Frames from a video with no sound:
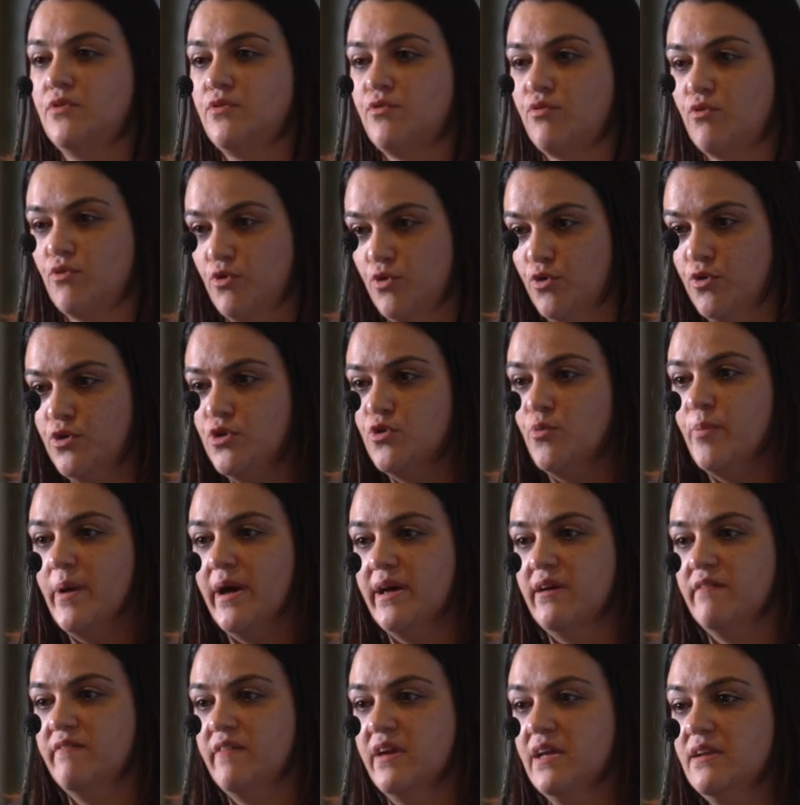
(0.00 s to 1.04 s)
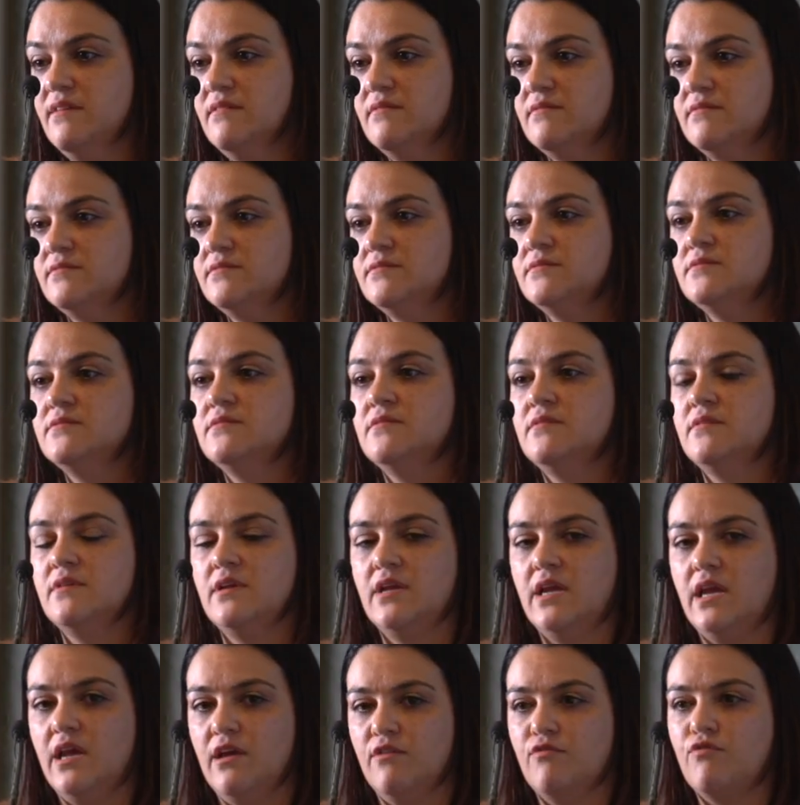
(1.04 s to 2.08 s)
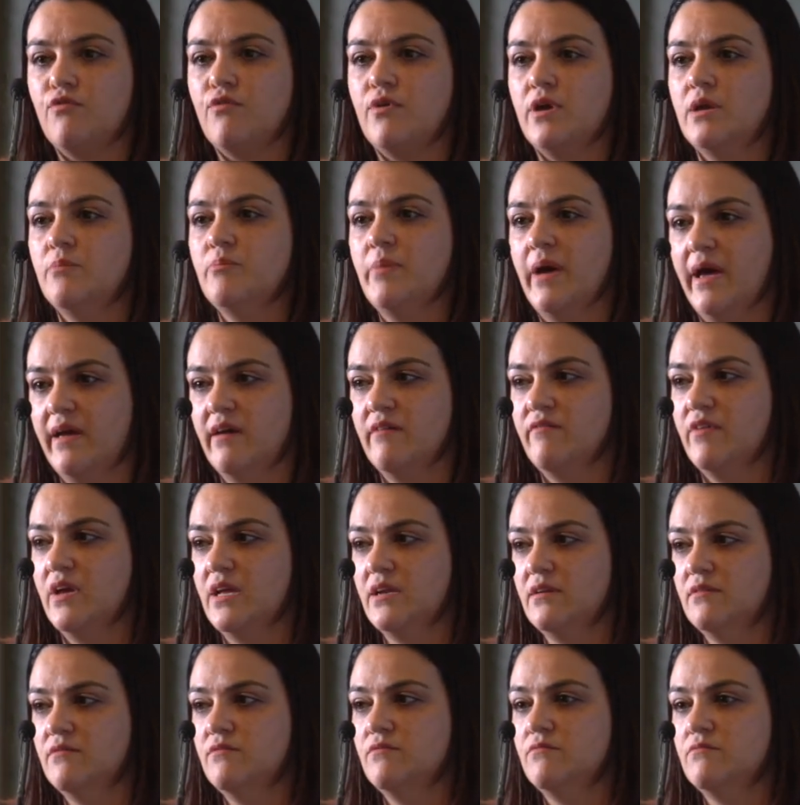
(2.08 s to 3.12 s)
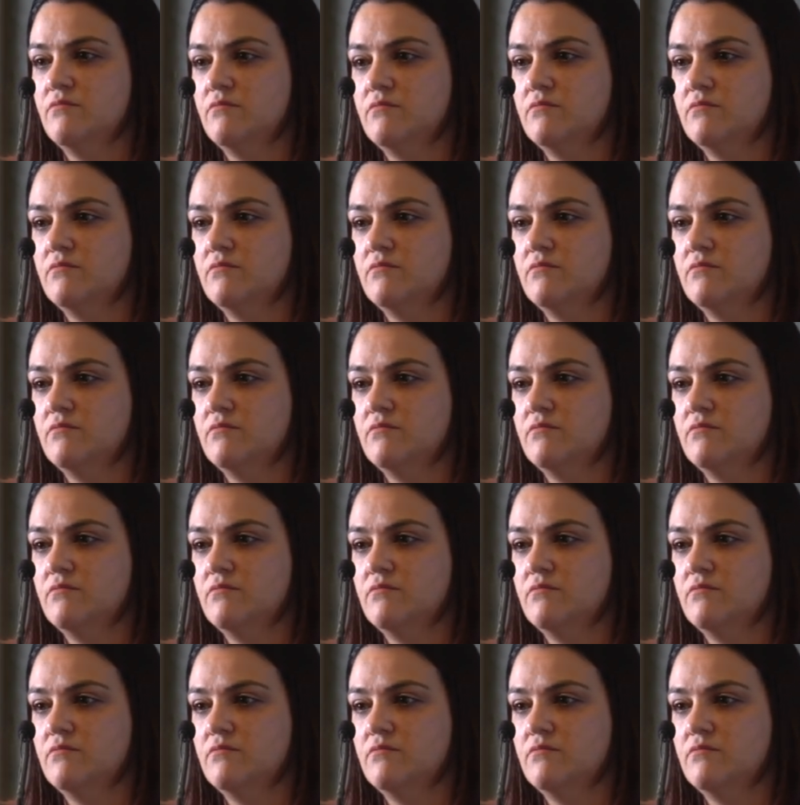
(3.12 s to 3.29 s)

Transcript: through your pay event, every pay event